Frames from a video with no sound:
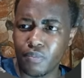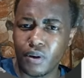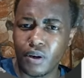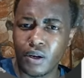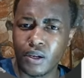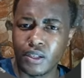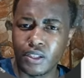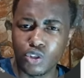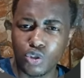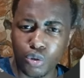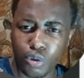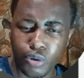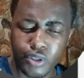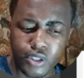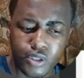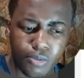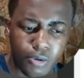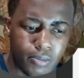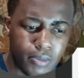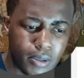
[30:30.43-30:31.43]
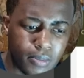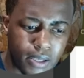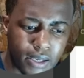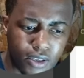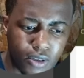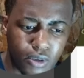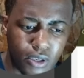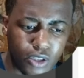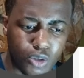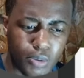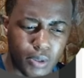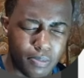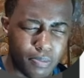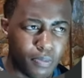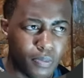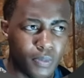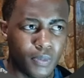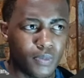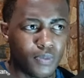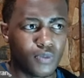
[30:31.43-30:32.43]
insurance premium, like you need to be
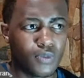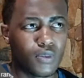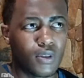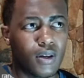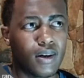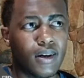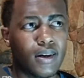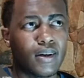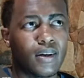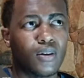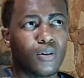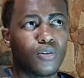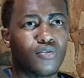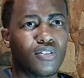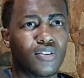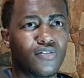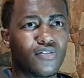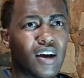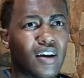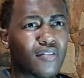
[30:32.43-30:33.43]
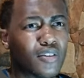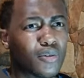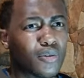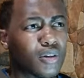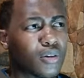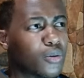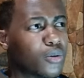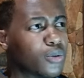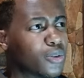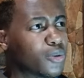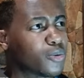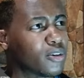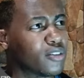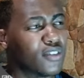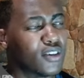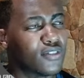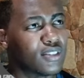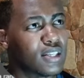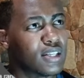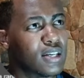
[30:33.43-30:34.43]
over 500 or
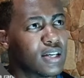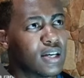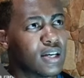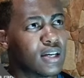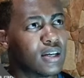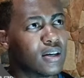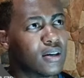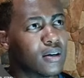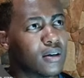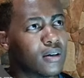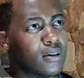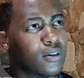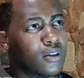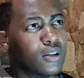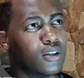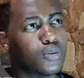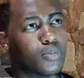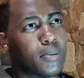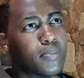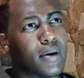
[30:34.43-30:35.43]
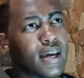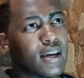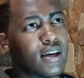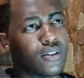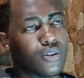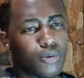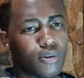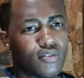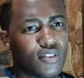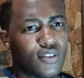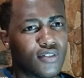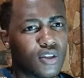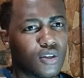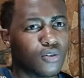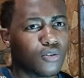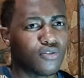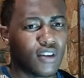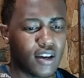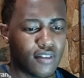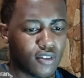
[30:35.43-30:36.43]
350. You need to be paying 350 or
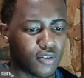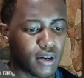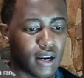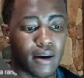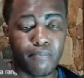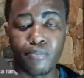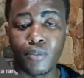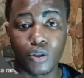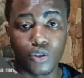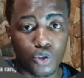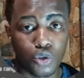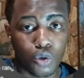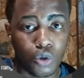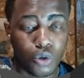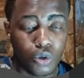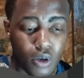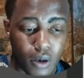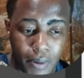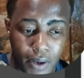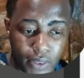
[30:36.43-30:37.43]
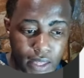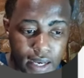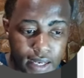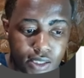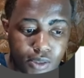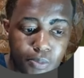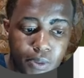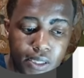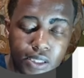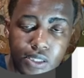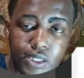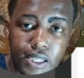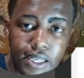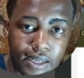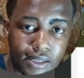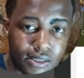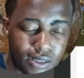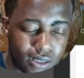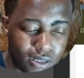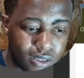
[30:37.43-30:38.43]
500. I'm not sure about that, but
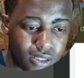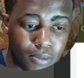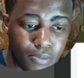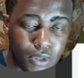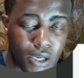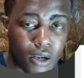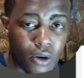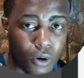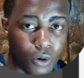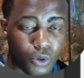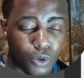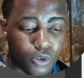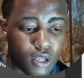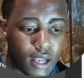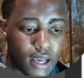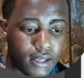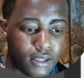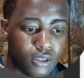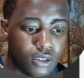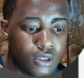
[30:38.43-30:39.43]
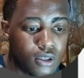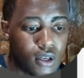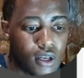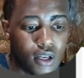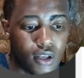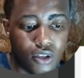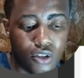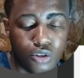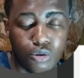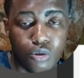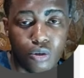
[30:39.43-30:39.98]
yes, something along those lines. You do